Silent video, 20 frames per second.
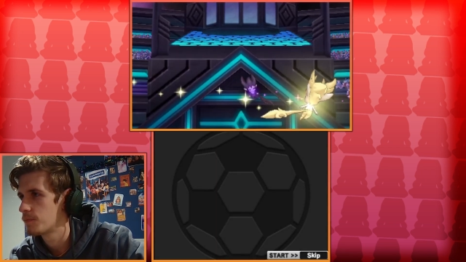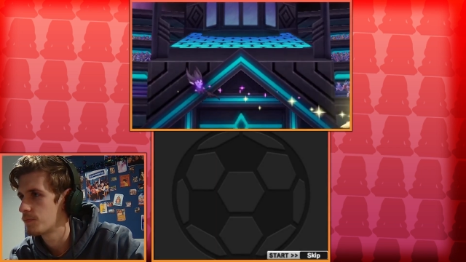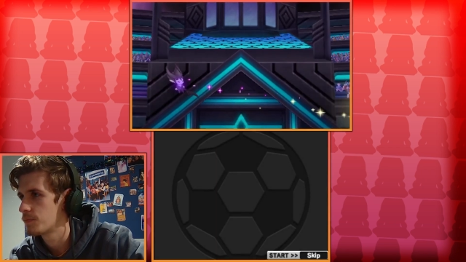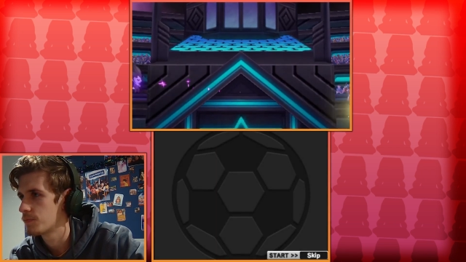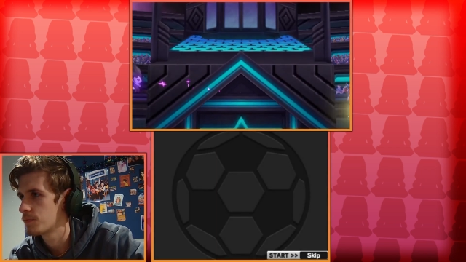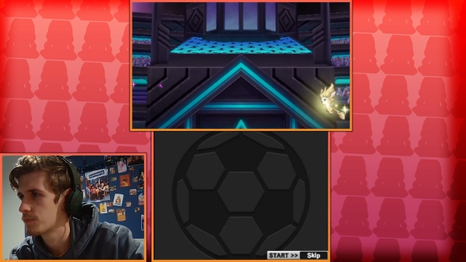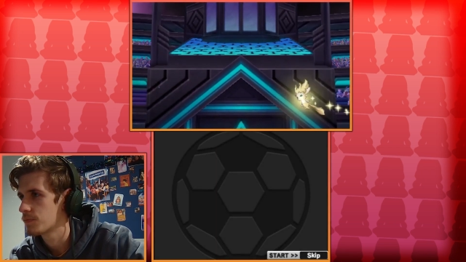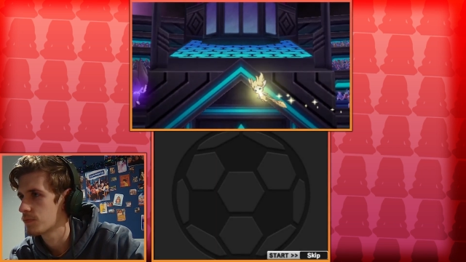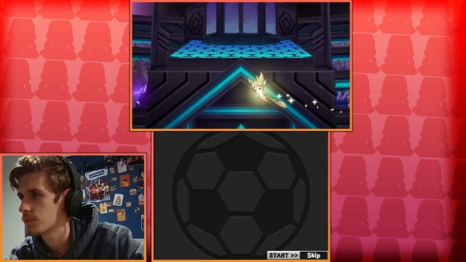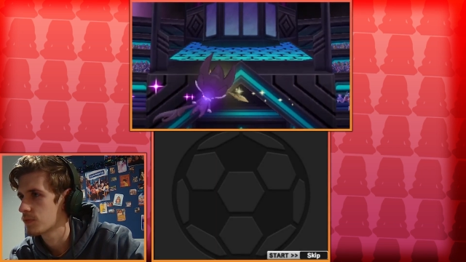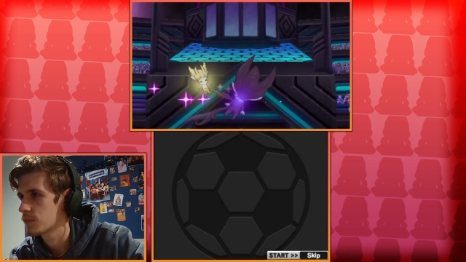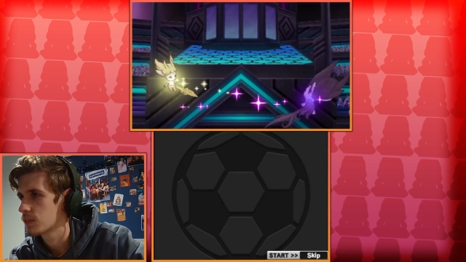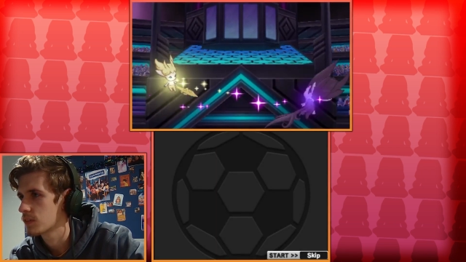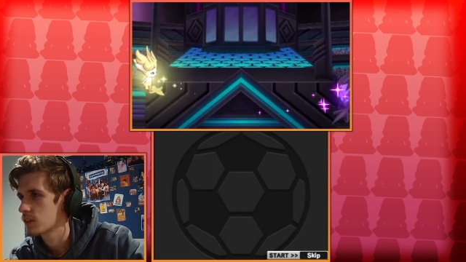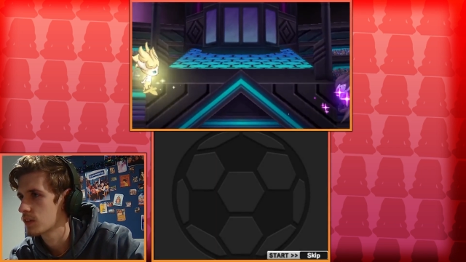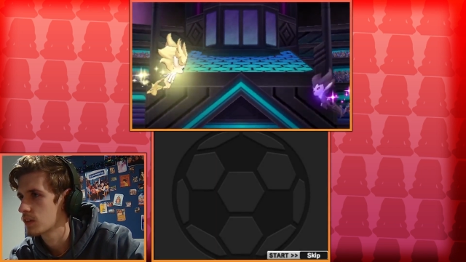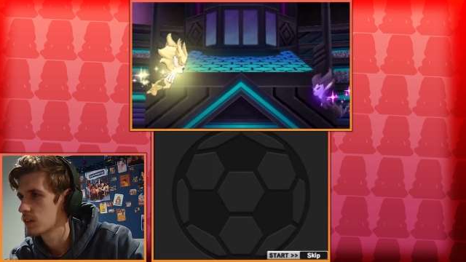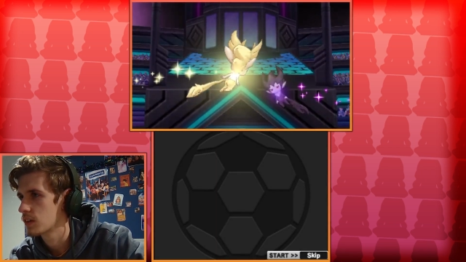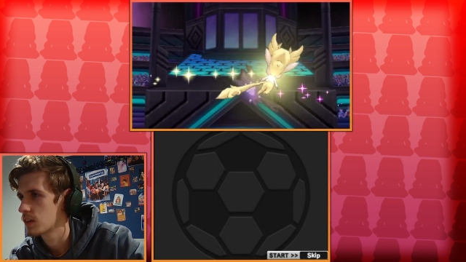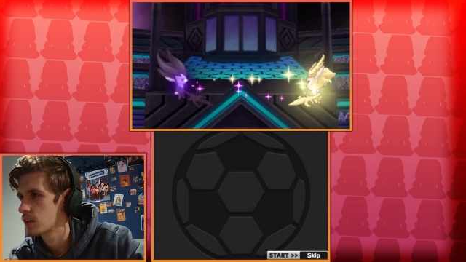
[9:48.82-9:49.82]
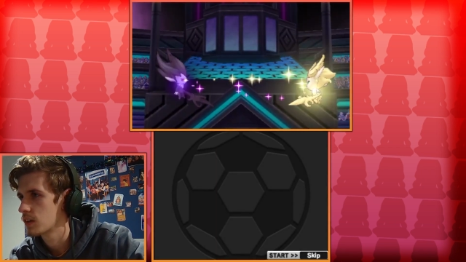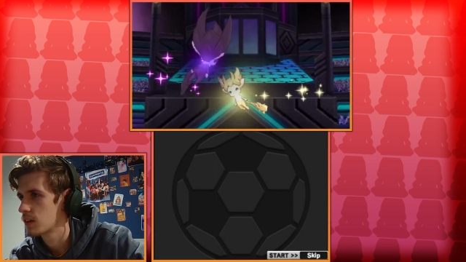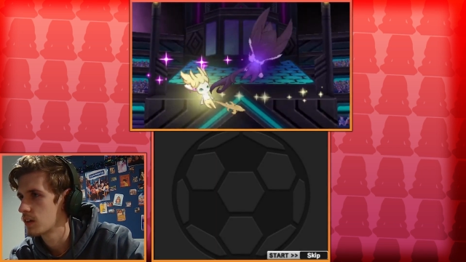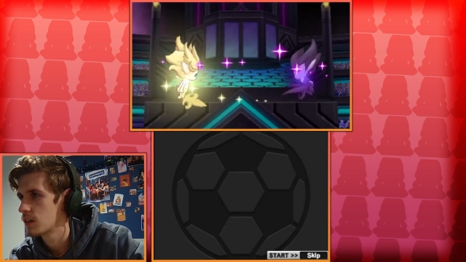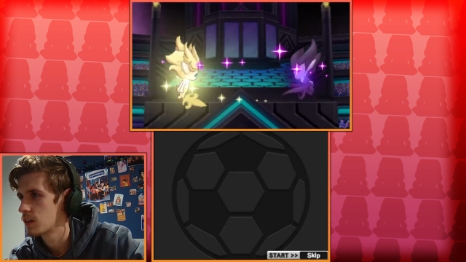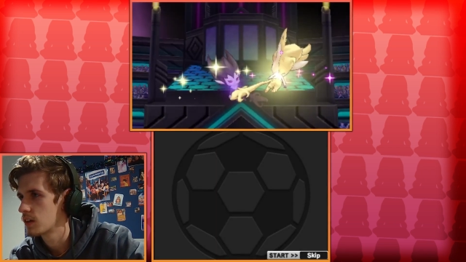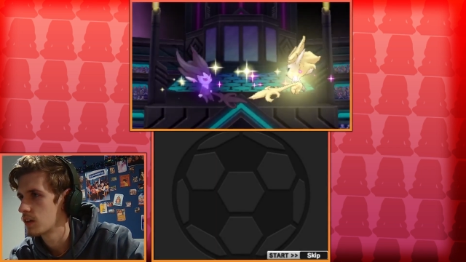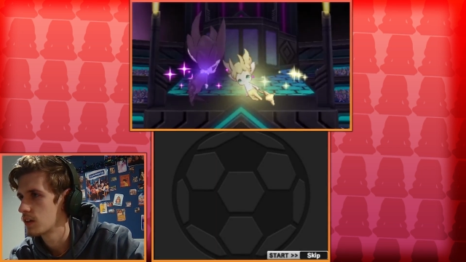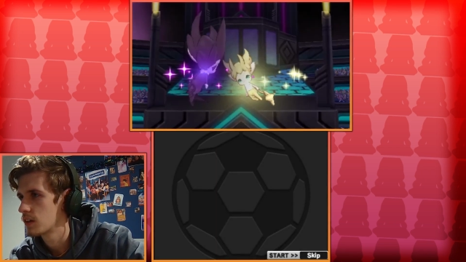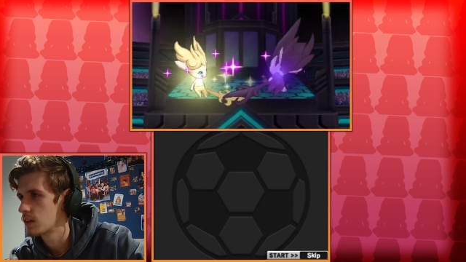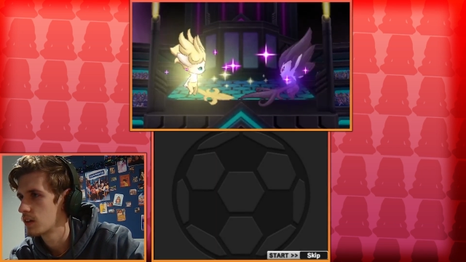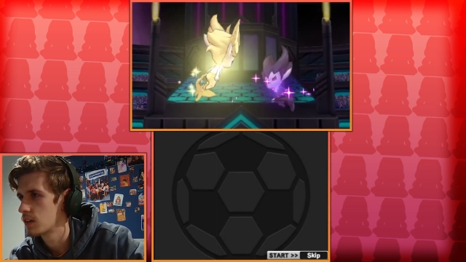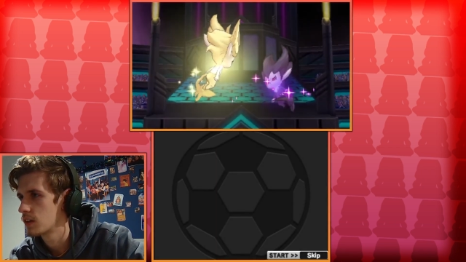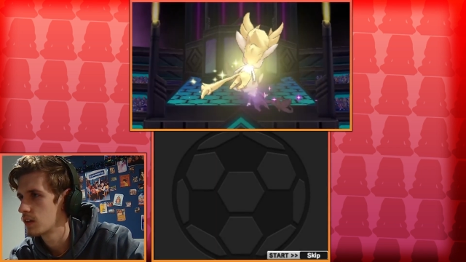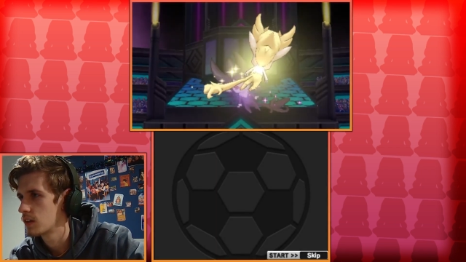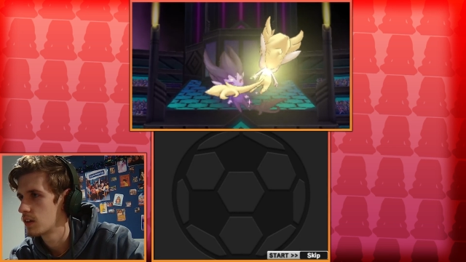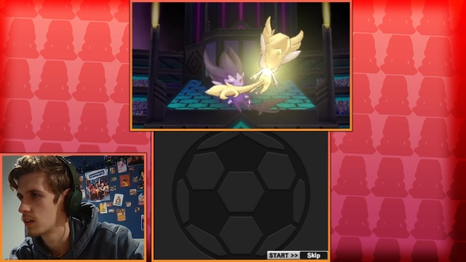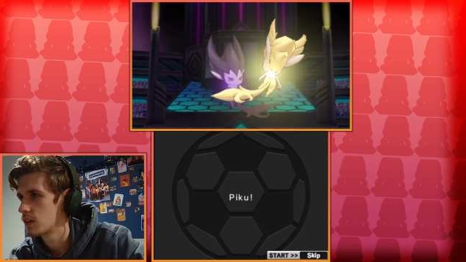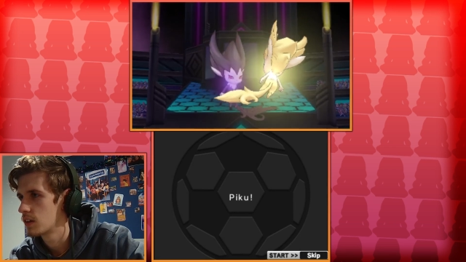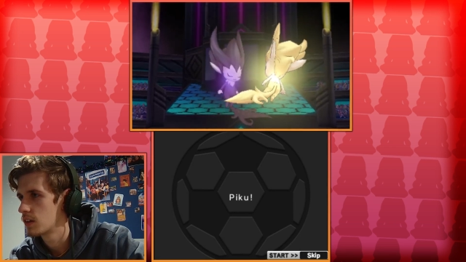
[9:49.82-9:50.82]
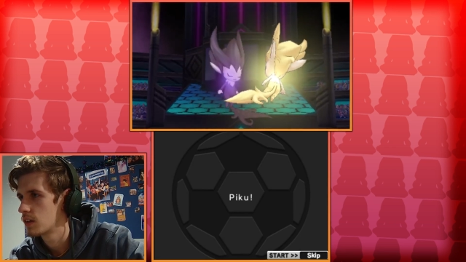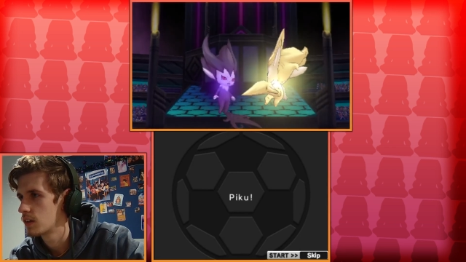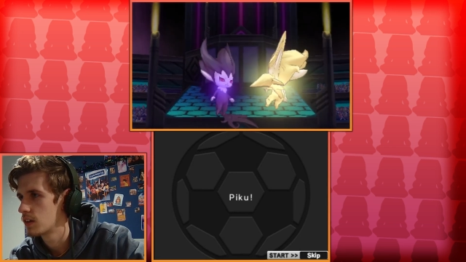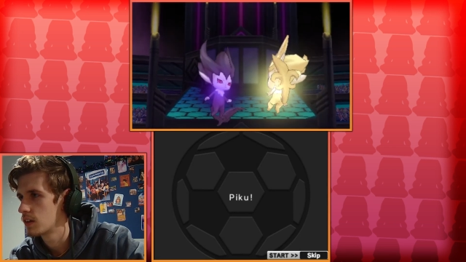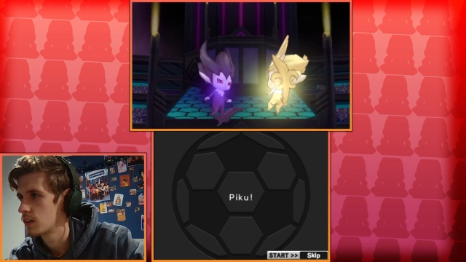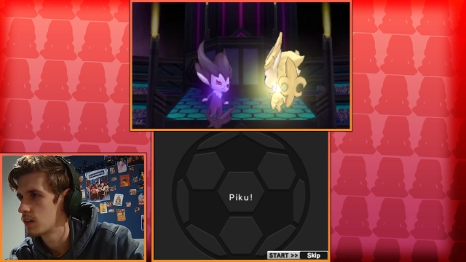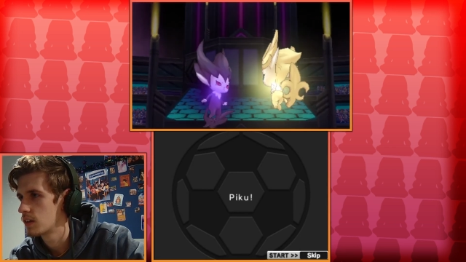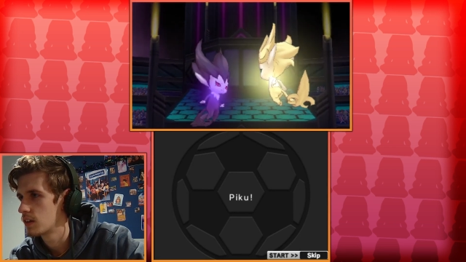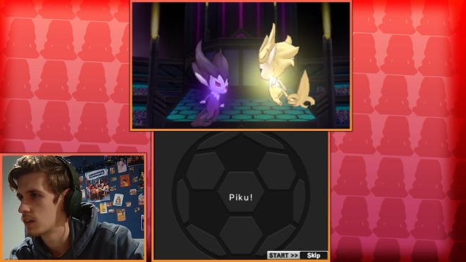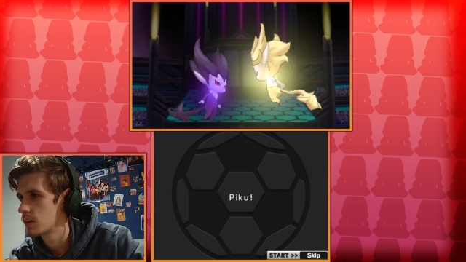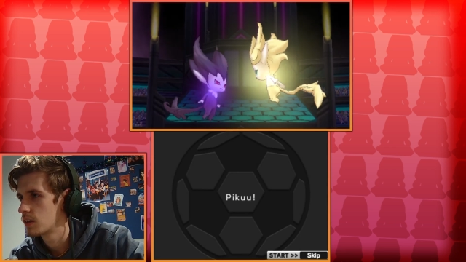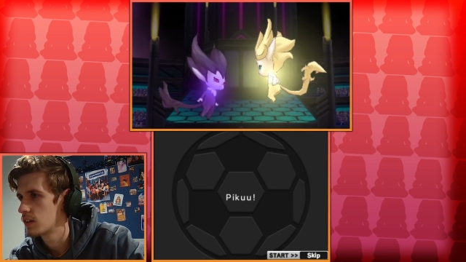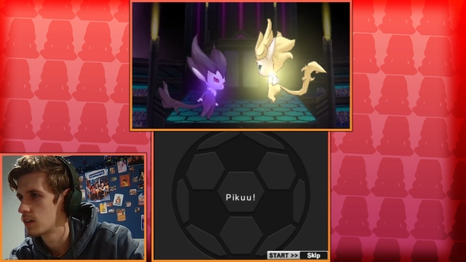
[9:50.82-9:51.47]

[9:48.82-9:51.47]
Nobody speaks.